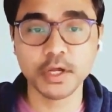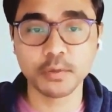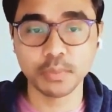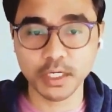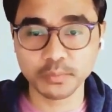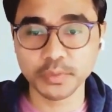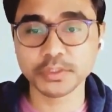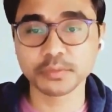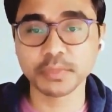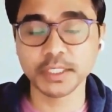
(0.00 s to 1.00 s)
blood
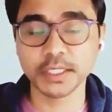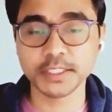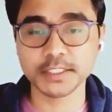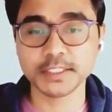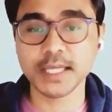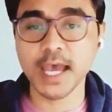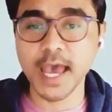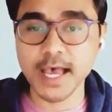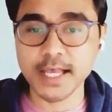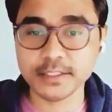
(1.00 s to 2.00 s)
pressure medications
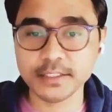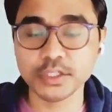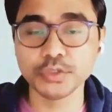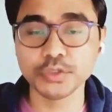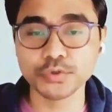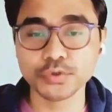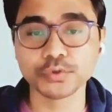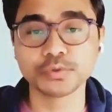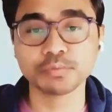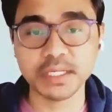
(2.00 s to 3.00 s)
as
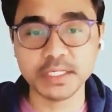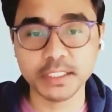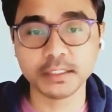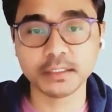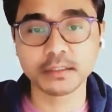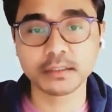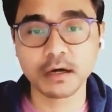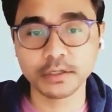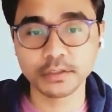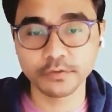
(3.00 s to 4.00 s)
usual to maintain
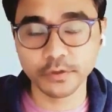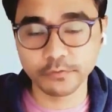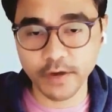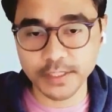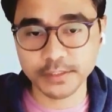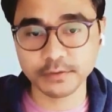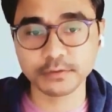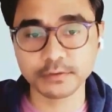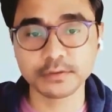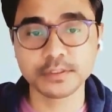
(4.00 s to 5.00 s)

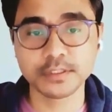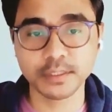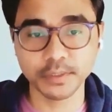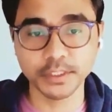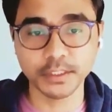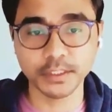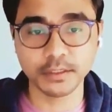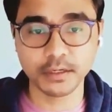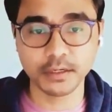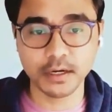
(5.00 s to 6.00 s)
cardiovascular stability.
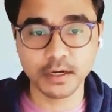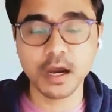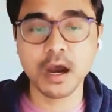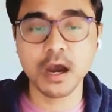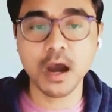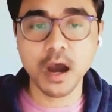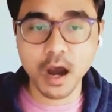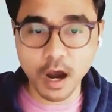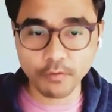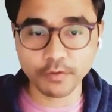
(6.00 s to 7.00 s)

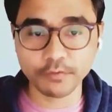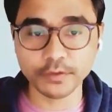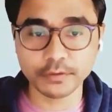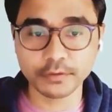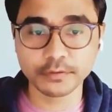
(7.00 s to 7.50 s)
However,